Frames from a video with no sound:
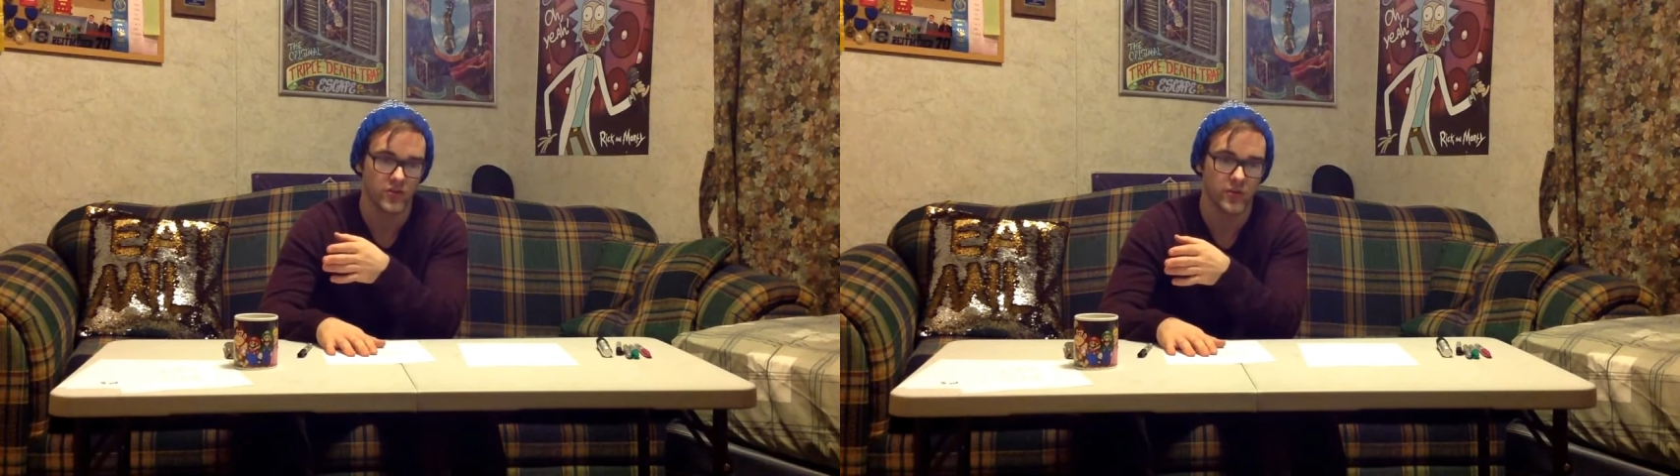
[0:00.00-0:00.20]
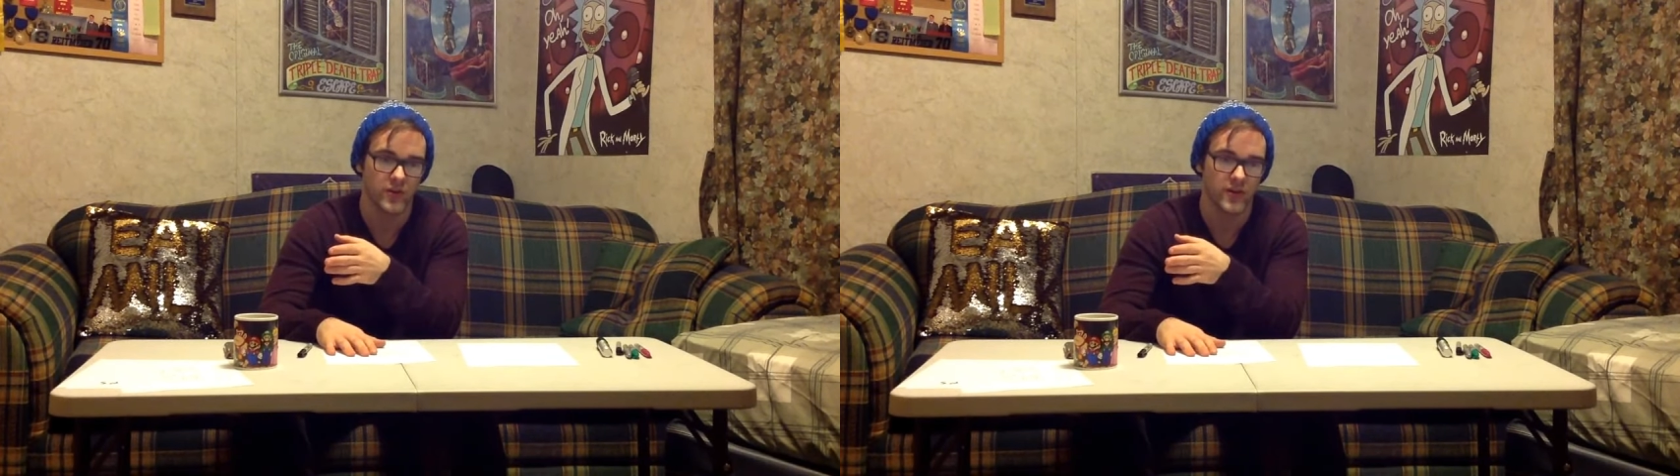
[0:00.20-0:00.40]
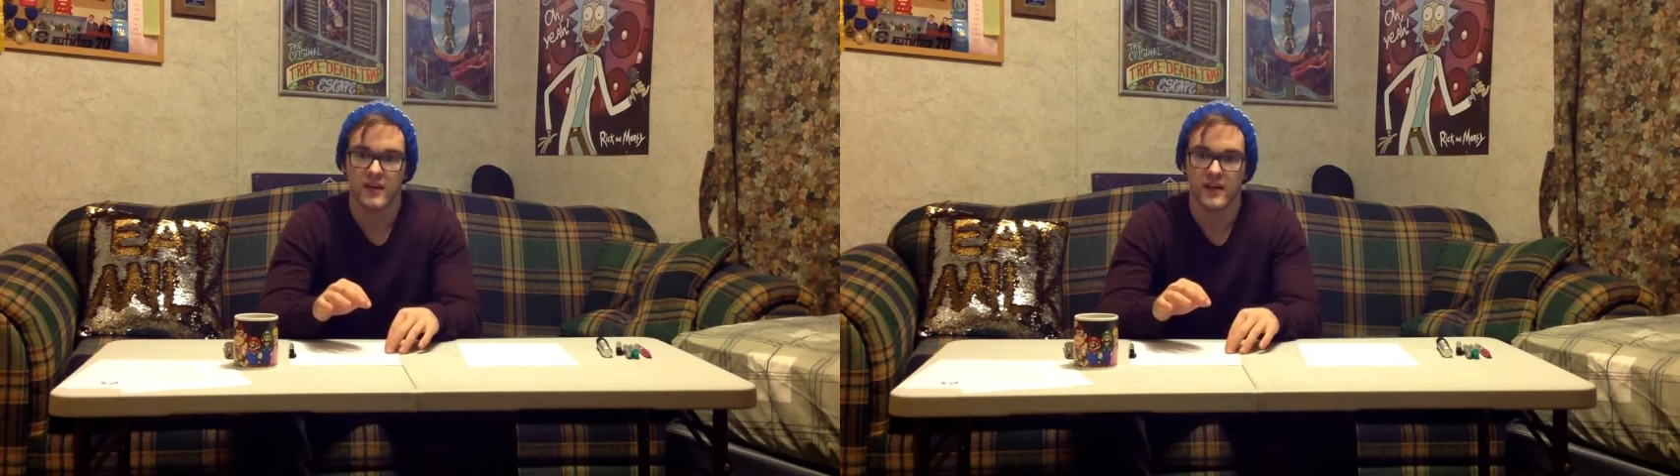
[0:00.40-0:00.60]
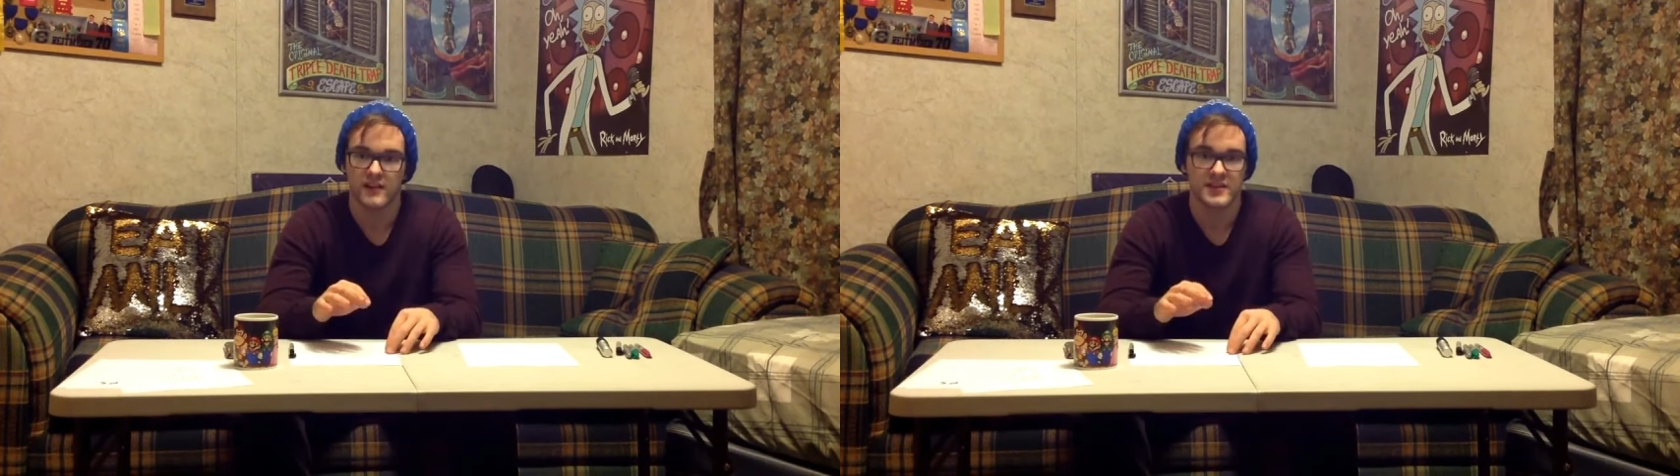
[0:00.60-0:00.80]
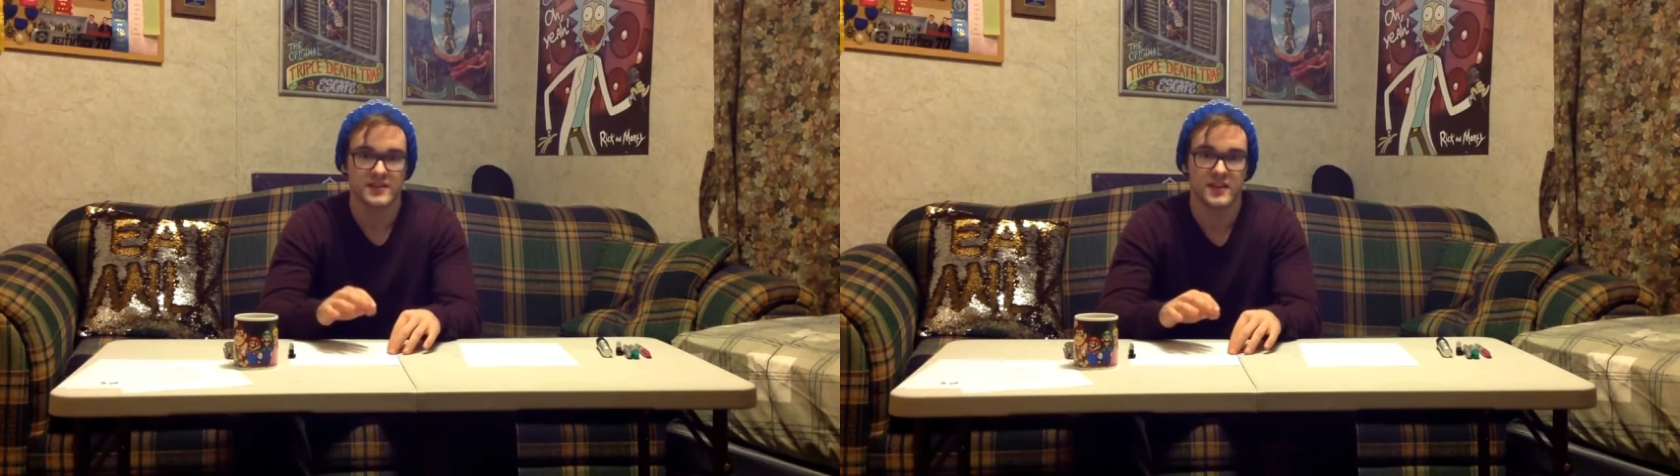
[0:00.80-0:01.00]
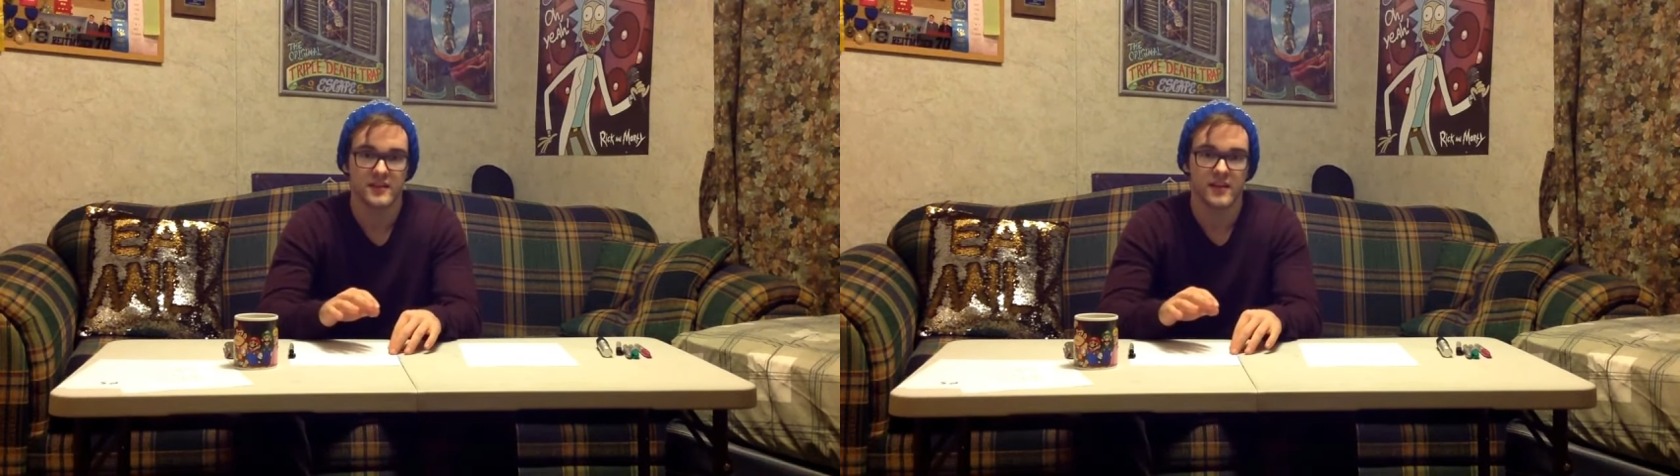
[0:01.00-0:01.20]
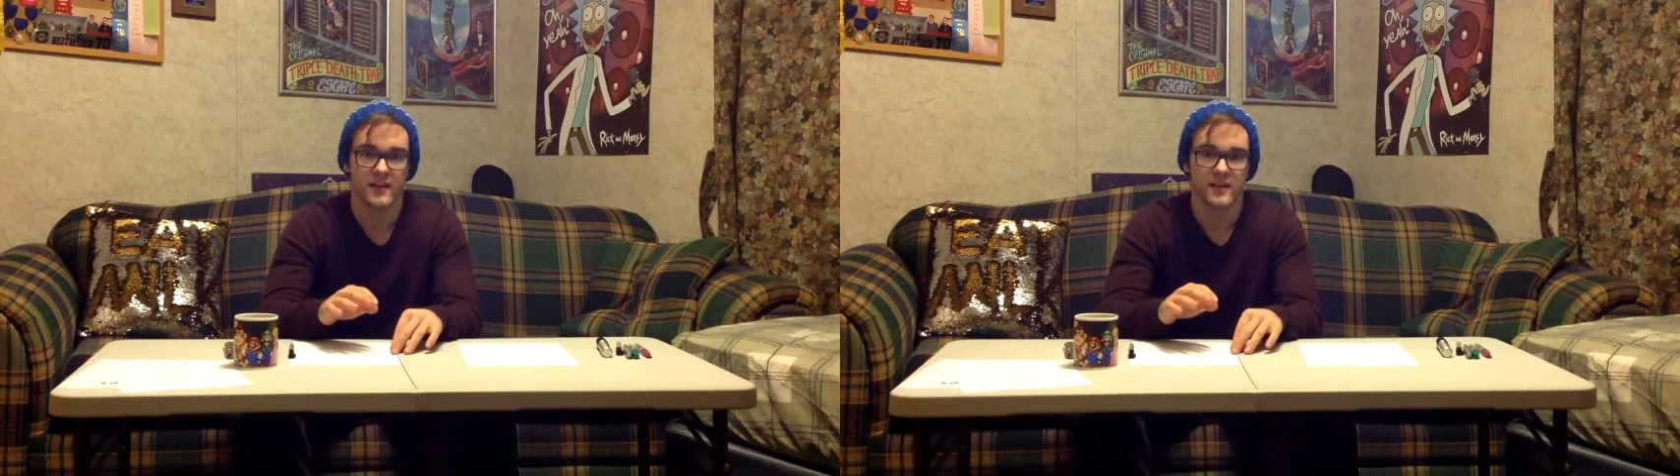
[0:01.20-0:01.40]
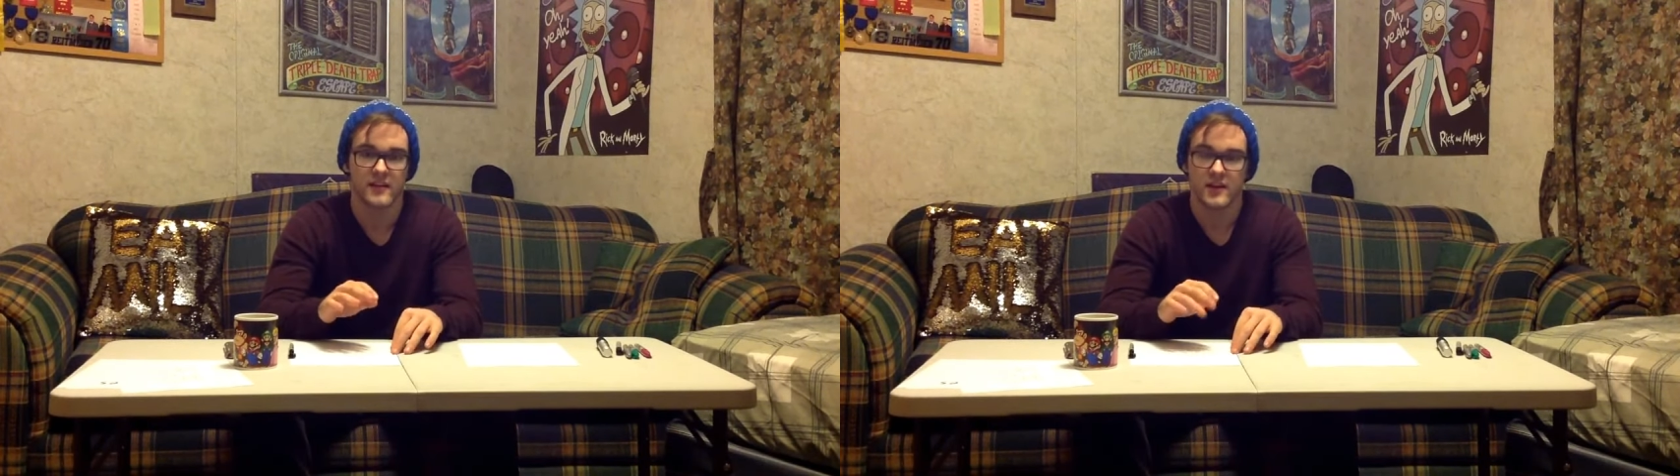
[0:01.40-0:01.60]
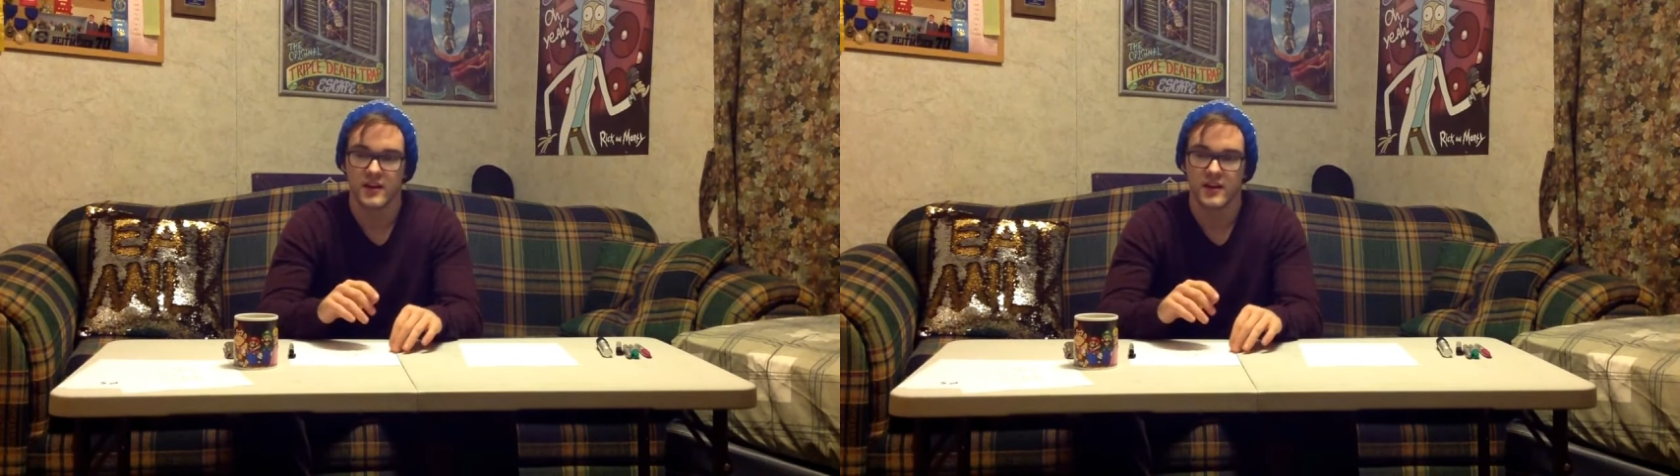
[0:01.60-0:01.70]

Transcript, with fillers: door, and as I sit there,